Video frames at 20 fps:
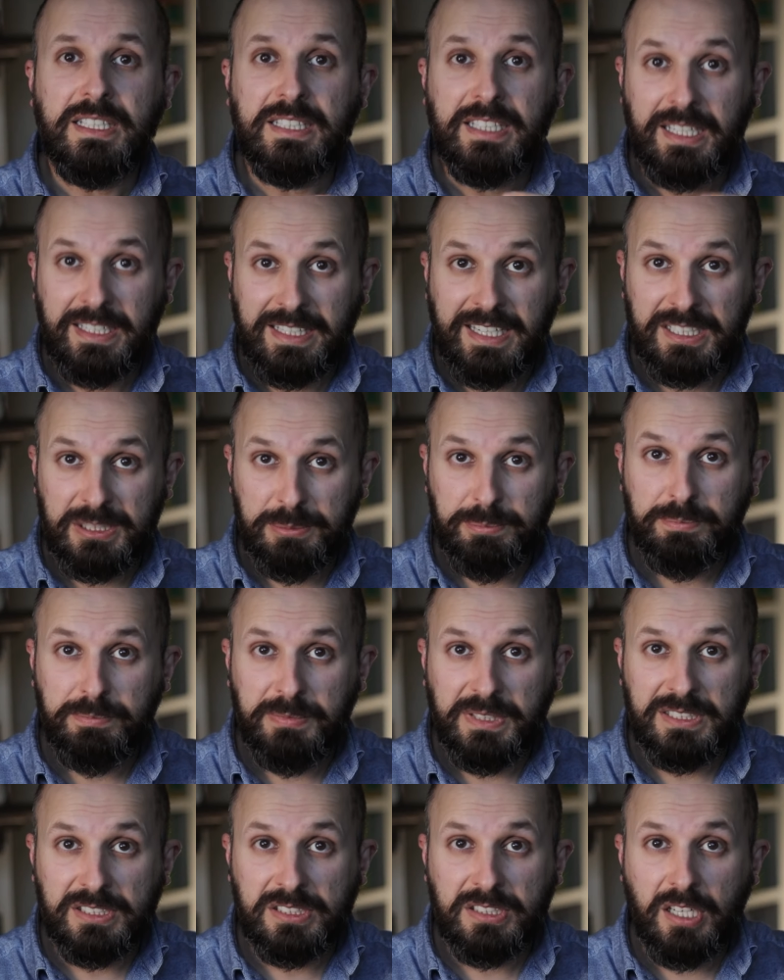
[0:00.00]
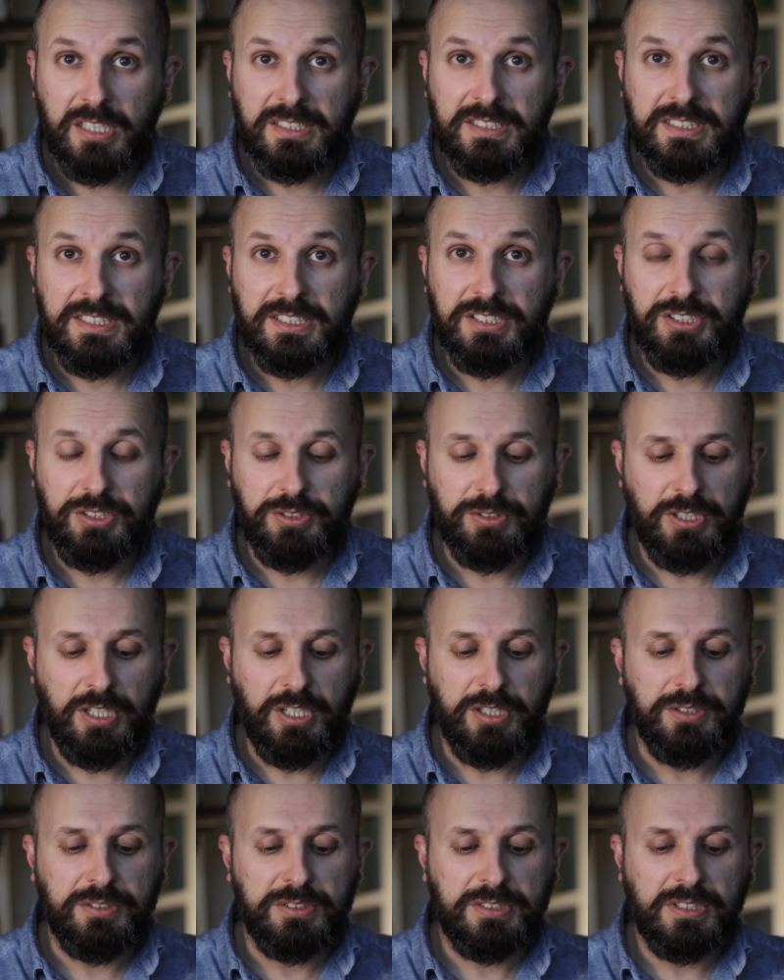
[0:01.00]
that gets inserted into your
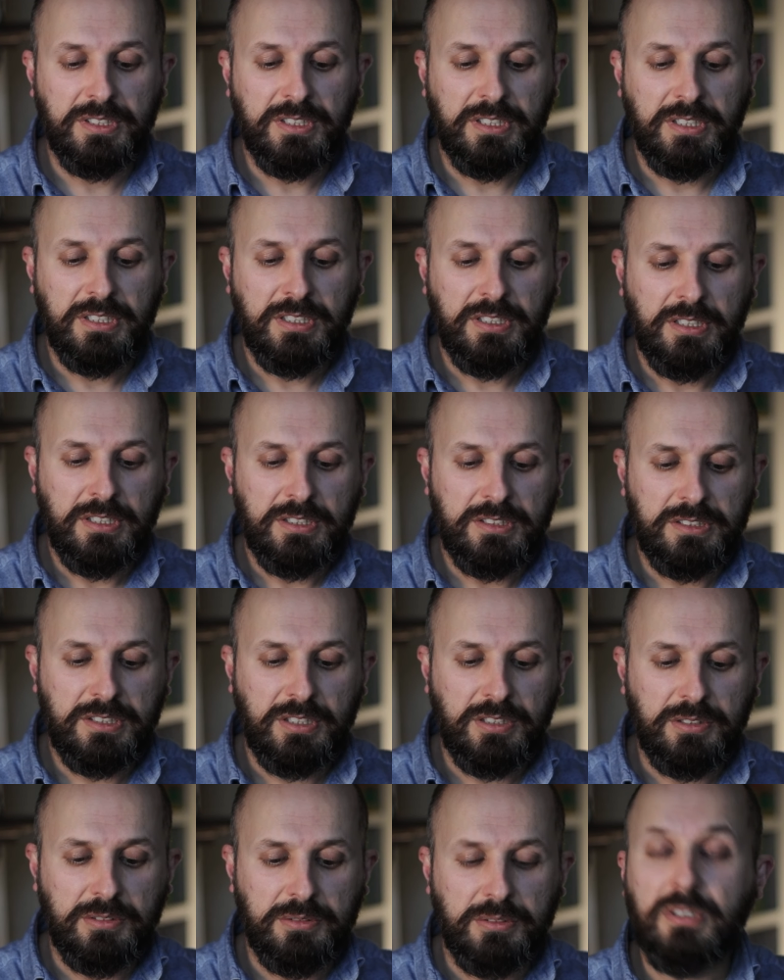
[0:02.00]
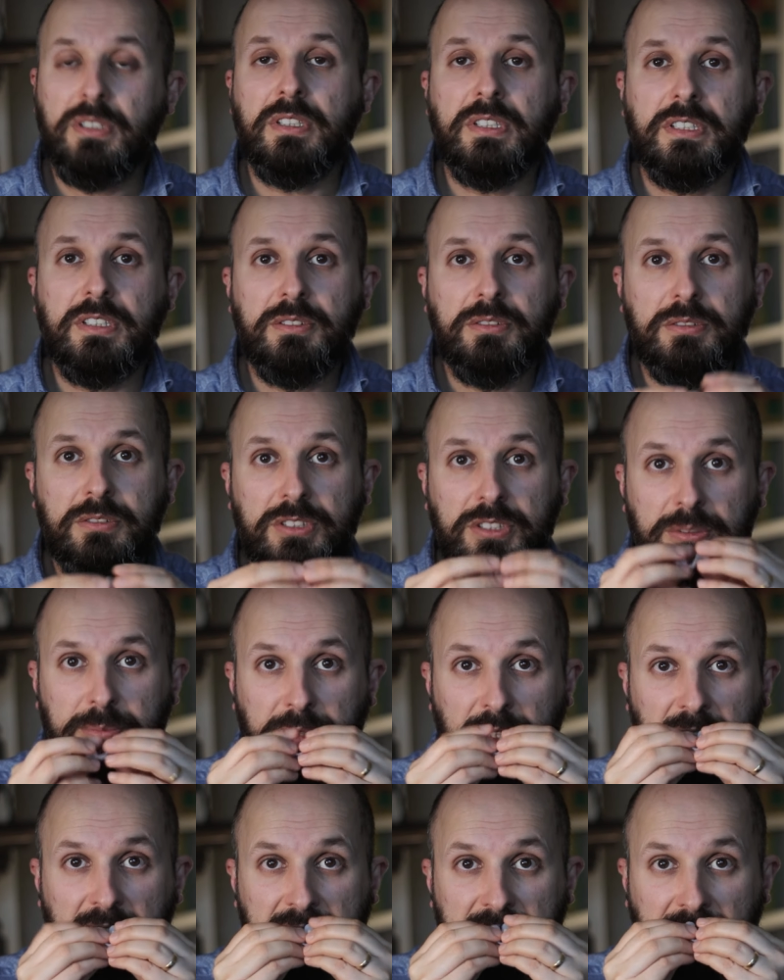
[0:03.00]
nose. So
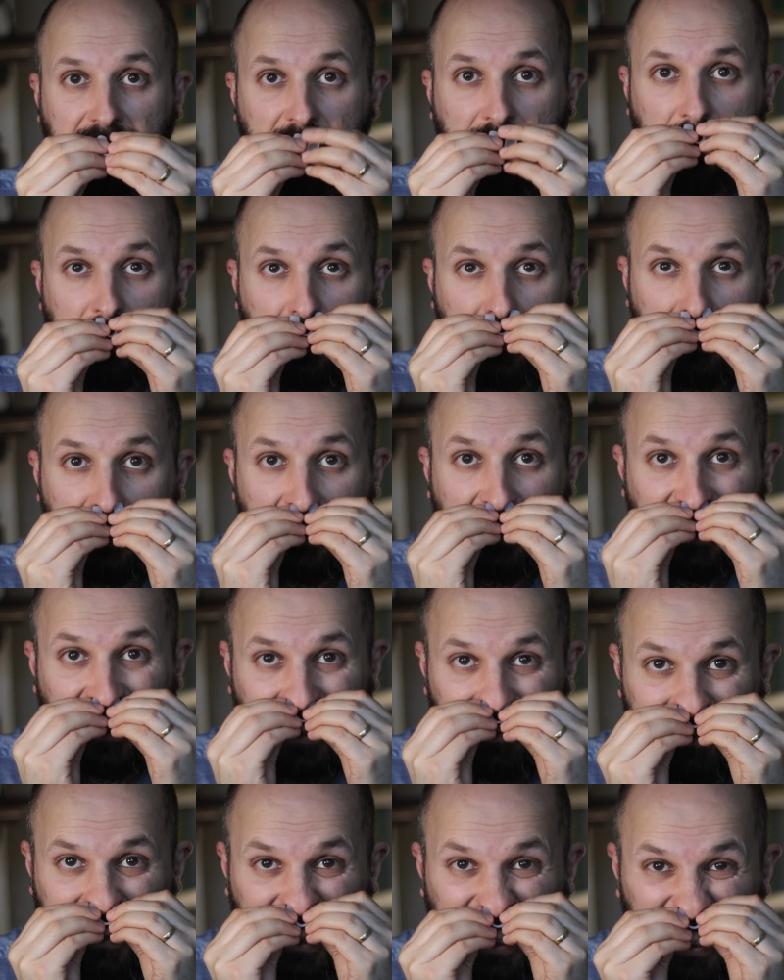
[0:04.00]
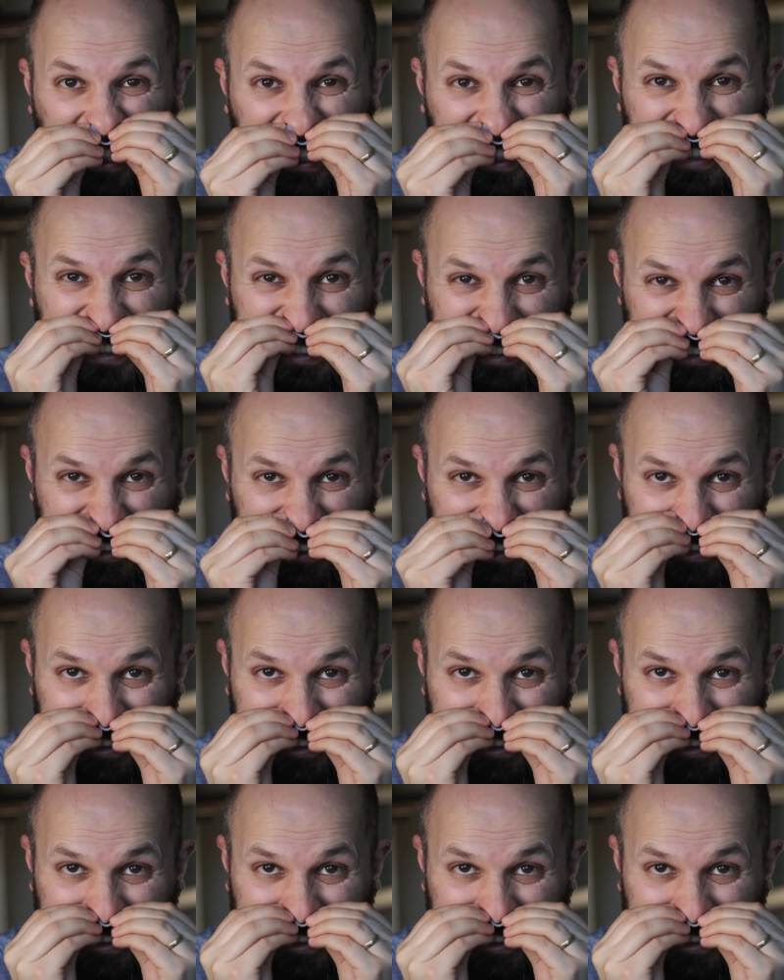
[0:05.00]
put this in a bit like this,